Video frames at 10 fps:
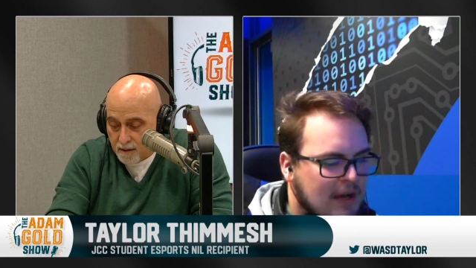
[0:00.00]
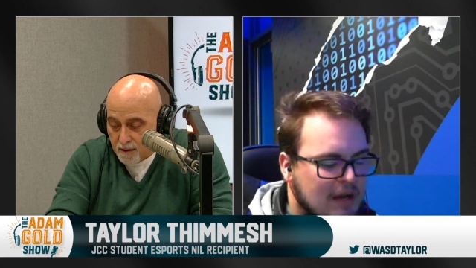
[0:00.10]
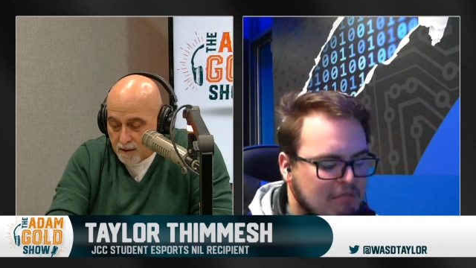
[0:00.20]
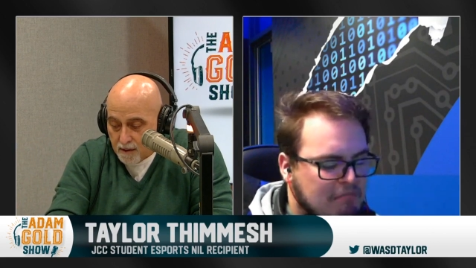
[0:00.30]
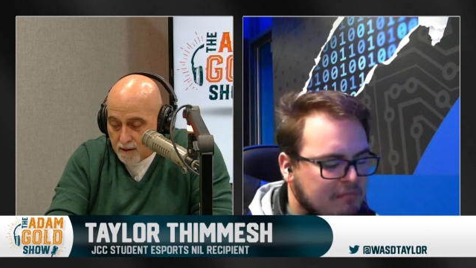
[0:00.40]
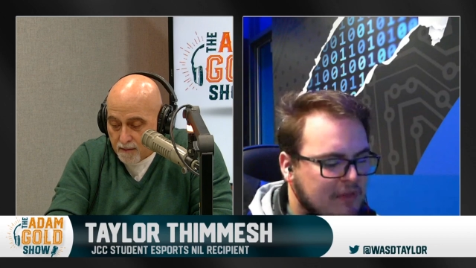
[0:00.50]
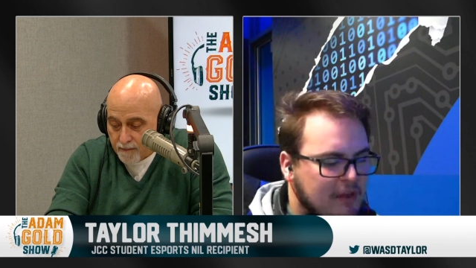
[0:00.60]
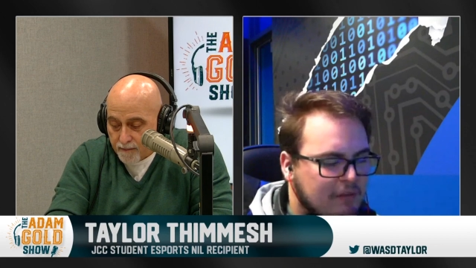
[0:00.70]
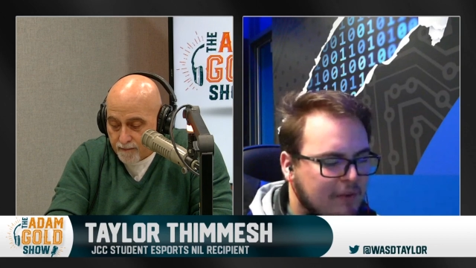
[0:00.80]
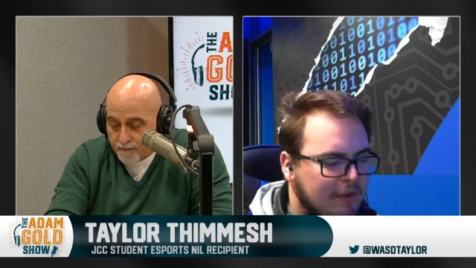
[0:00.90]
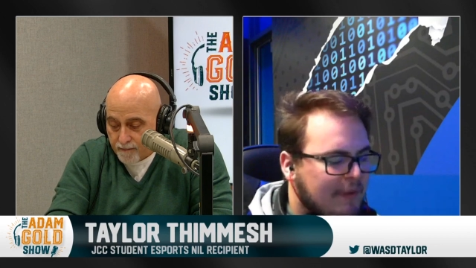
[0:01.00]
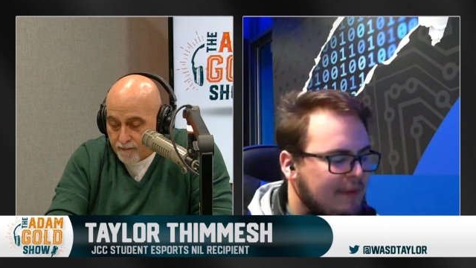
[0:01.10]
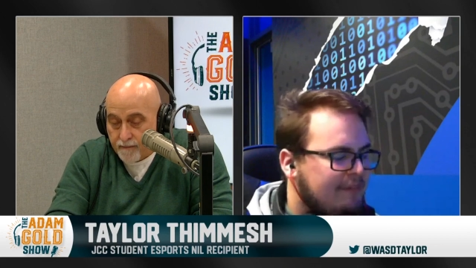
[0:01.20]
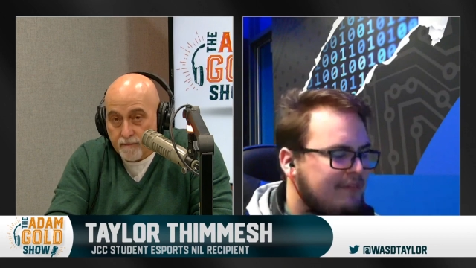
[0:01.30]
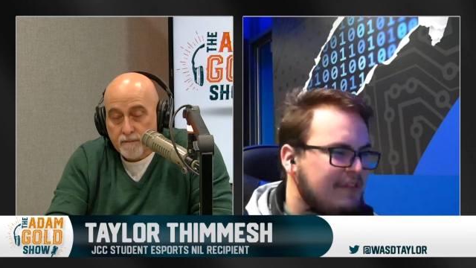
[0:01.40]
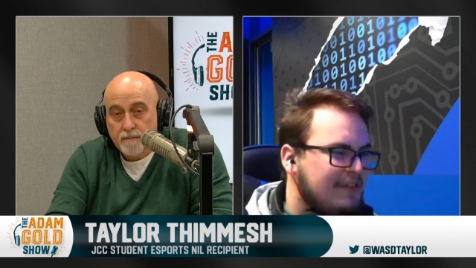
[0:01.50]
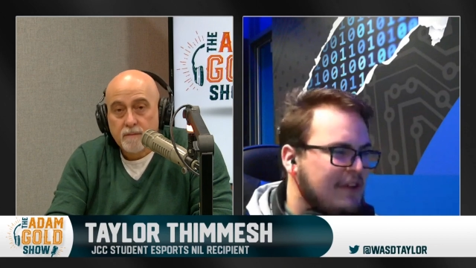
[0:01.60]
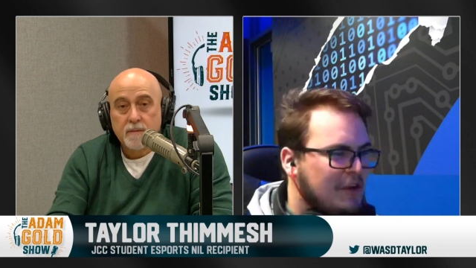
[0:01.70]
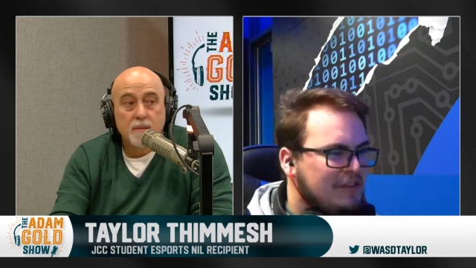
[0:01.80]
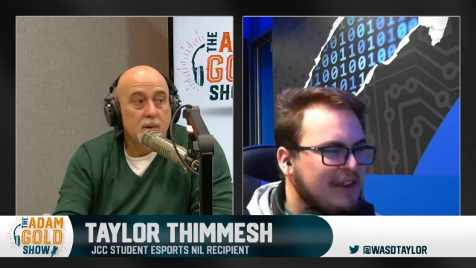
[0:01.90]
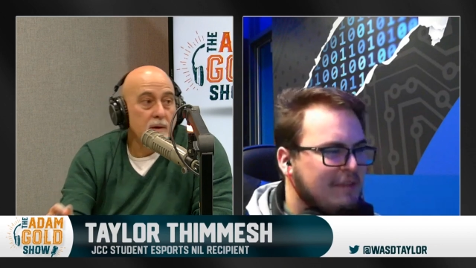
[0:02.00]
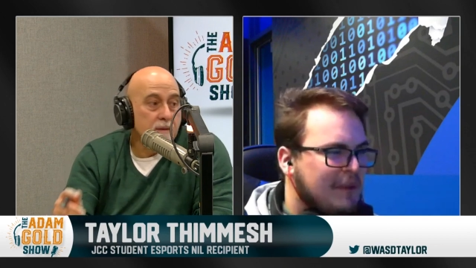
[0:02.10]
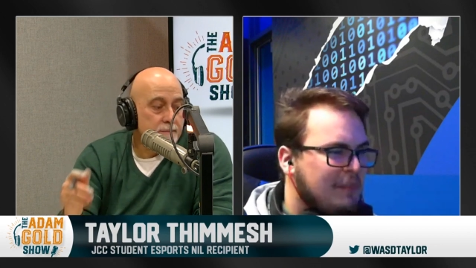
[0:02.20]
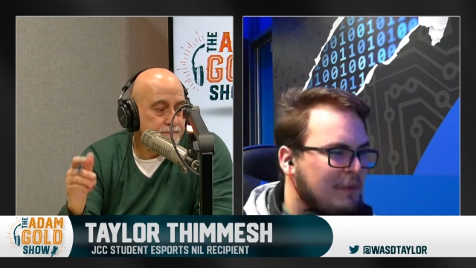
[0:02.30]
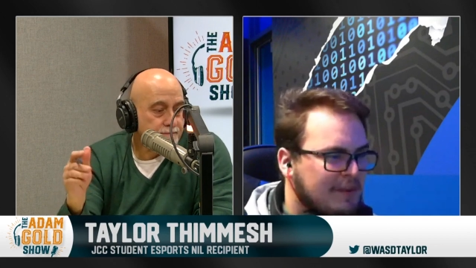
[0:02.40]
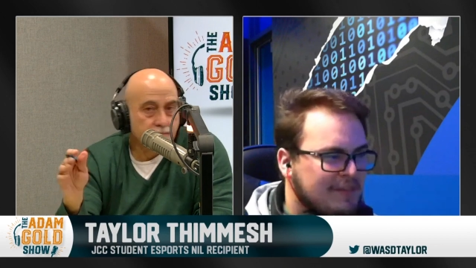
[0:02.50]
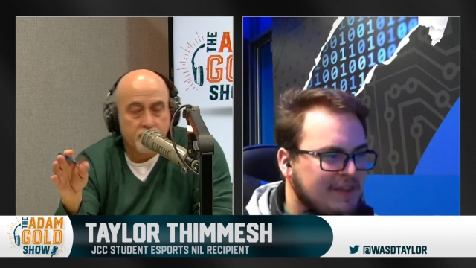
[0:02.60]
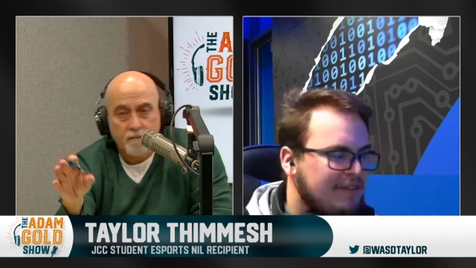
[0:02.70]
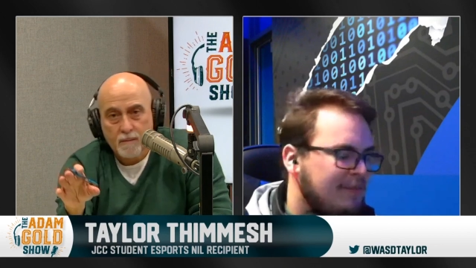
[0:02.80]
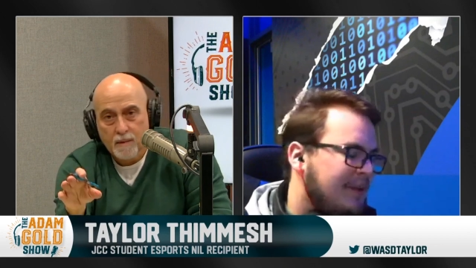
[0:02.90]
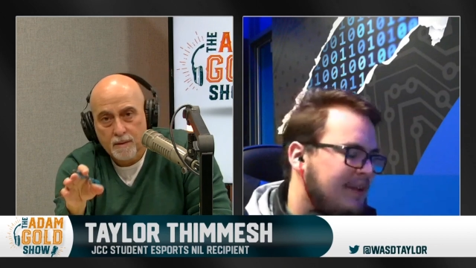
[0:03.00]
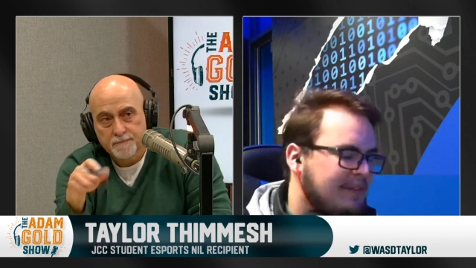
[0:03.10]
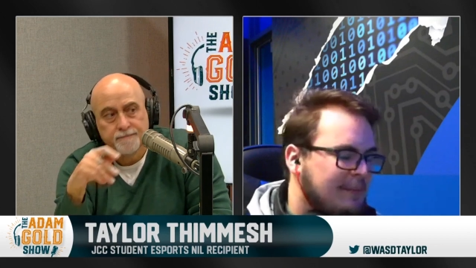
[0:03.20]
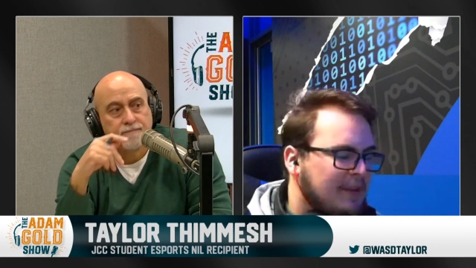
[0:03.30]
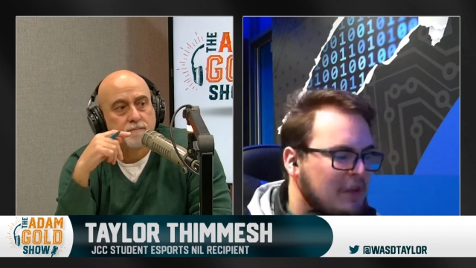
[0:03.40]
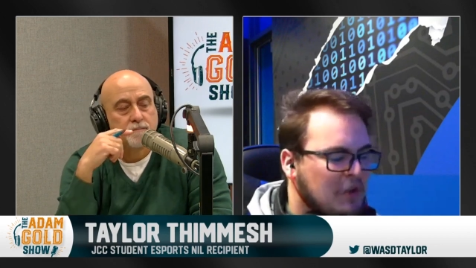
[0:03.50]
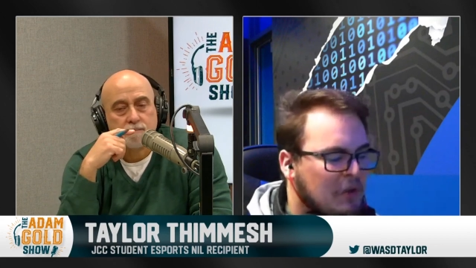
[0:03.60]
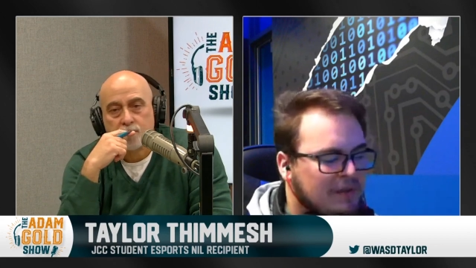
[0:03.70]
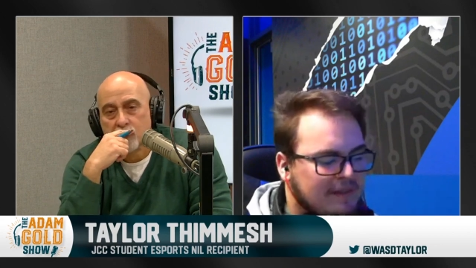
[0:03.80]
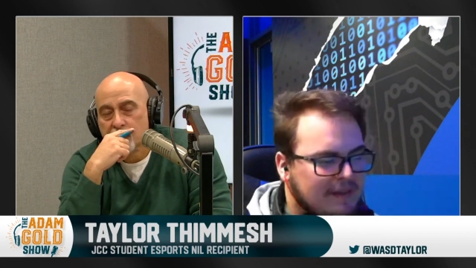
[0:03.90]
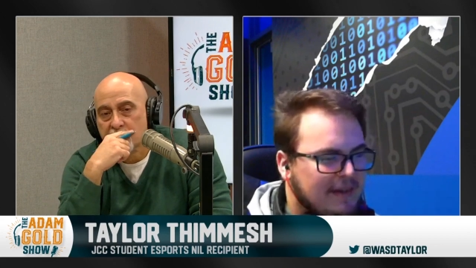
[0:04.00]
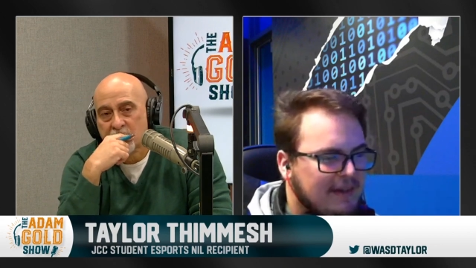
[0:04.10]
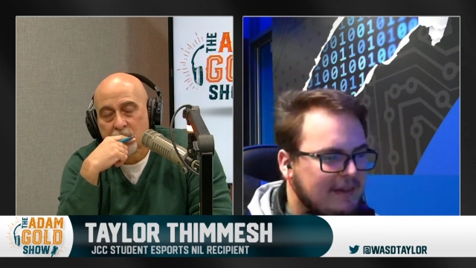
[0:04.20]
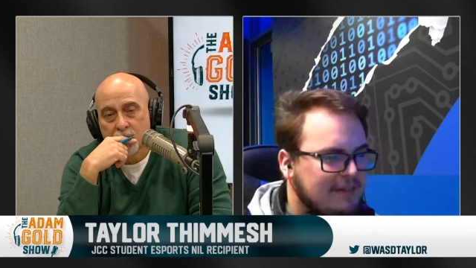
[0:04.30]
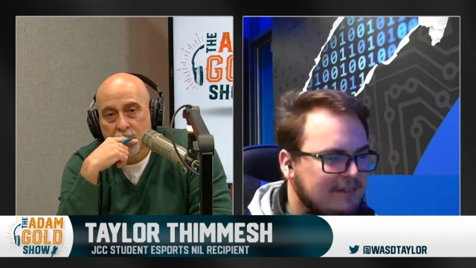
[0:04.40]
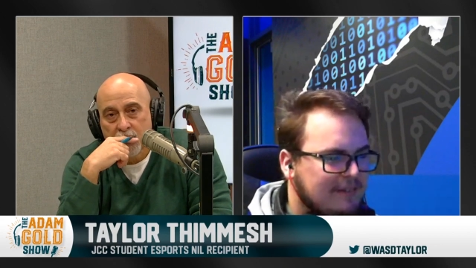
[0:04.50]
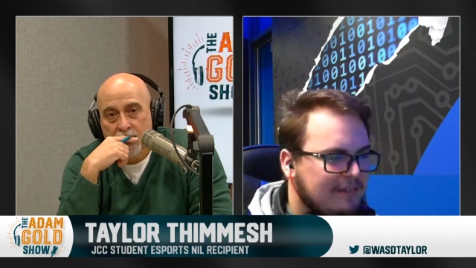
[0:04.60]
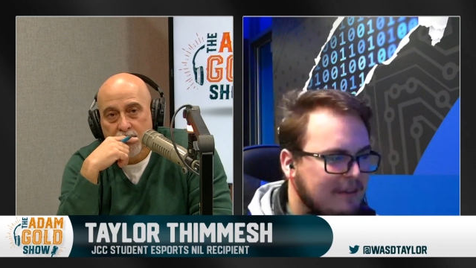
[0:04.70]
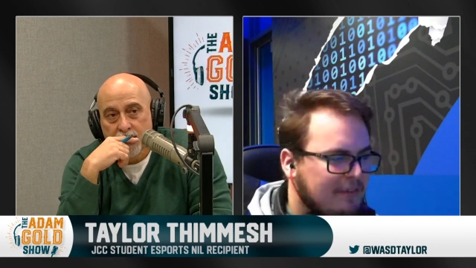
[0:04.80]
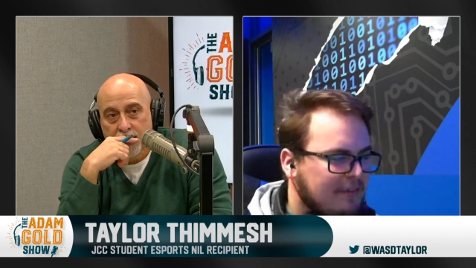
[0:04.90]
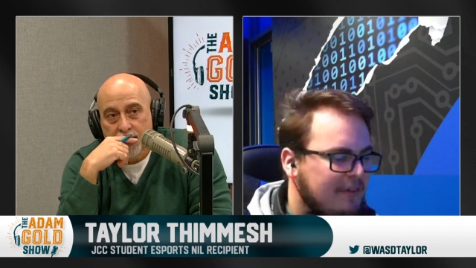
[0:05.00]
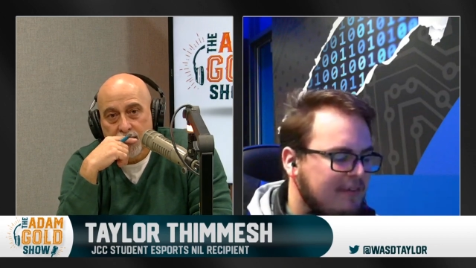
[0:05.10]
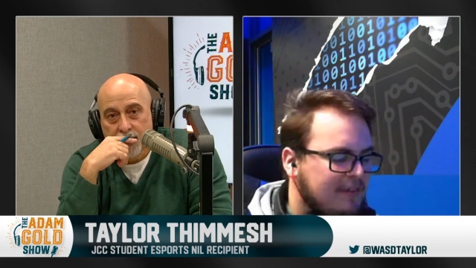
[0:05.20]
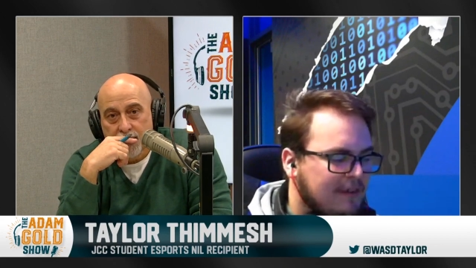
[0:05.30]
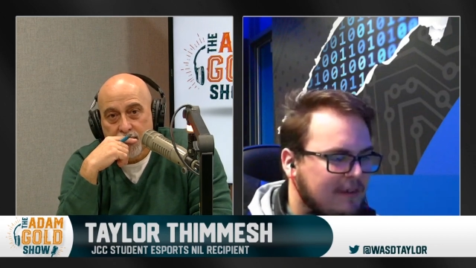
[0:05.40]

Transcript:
Speaker 1: um, you know, whether that's to entertain people or to teach somebody something new, uh, there's a,